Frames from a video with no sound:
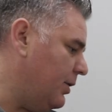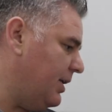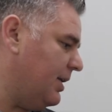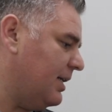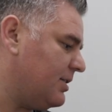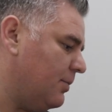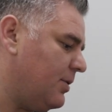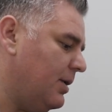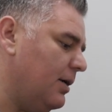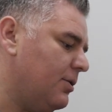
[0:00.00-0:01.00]
We need to get
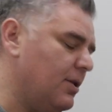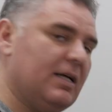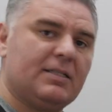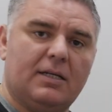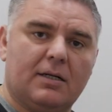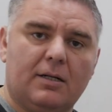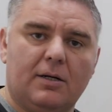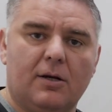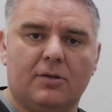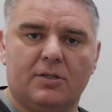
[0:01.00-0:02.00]
something out there that's going to
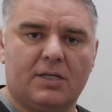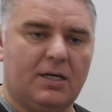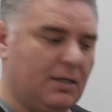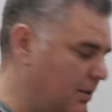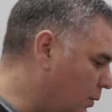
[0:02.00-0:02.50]
clear out the skin.